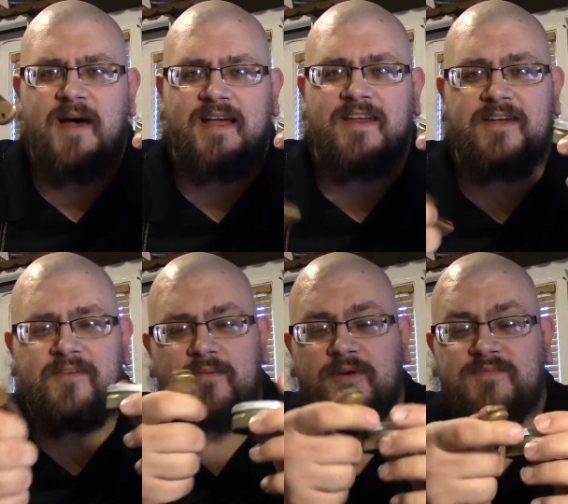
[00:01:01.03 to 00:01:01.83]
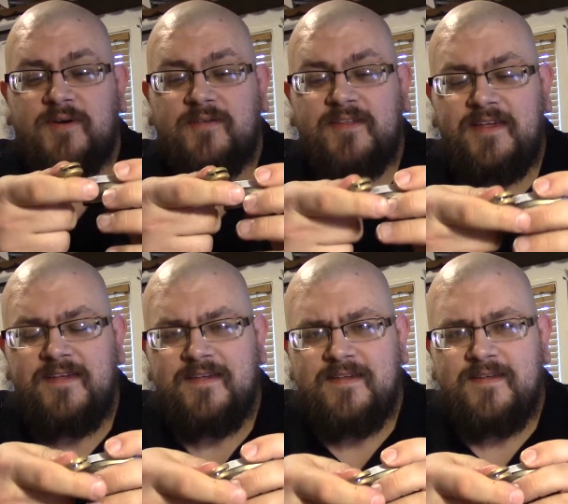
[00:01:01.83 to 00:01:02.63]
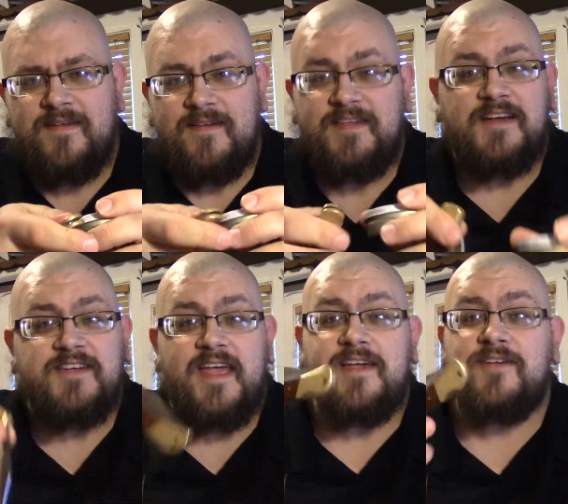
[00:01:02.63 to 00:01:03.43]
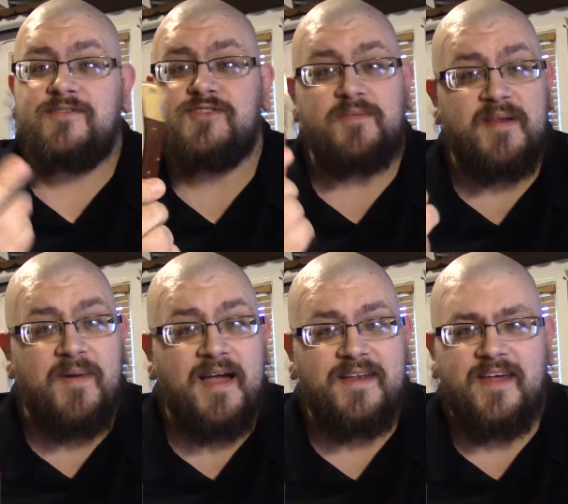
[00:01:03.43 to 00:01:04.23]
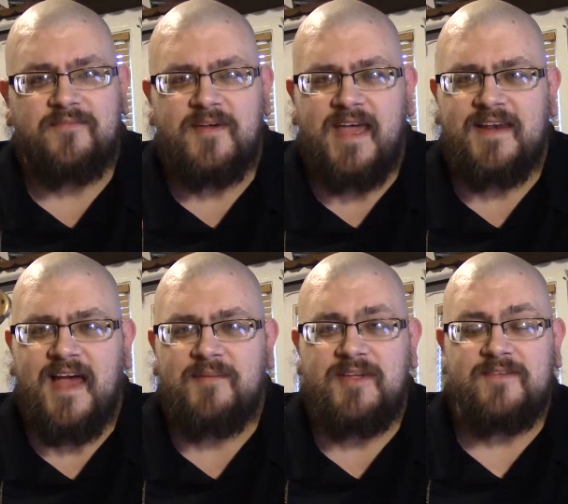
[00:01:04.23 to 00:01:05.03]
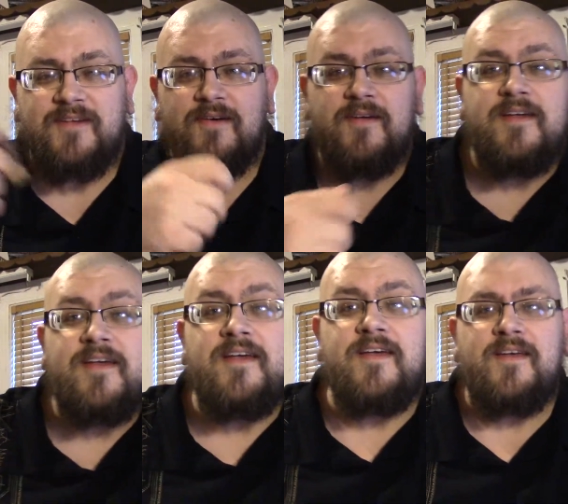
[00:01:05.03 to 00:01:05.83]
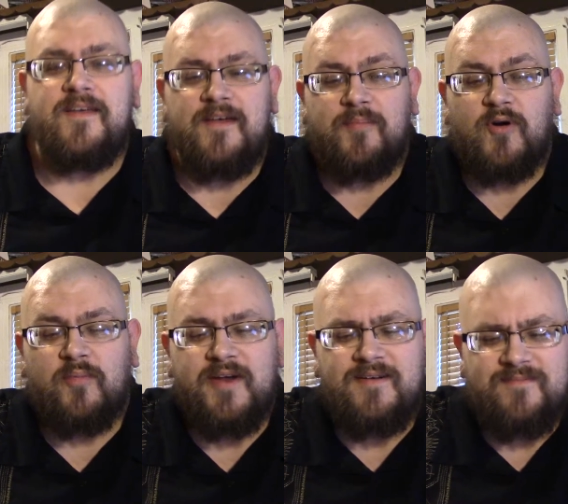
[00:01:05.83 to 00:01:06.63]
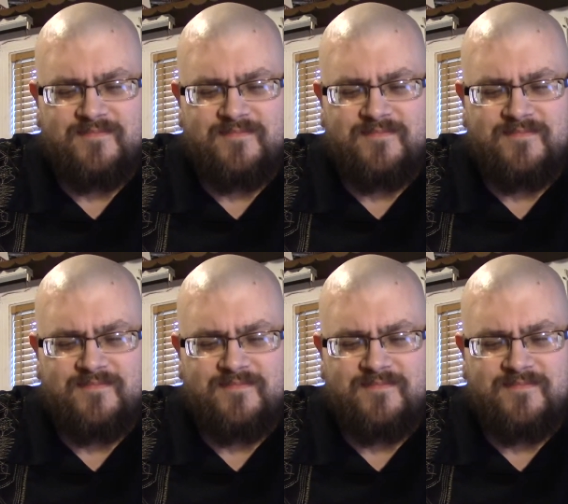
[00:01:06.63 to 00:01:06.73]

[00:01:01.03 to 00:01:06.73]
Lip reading: pocket knife and it works perfectly. It's actually a German pocket knife my dad got me, so appropriate.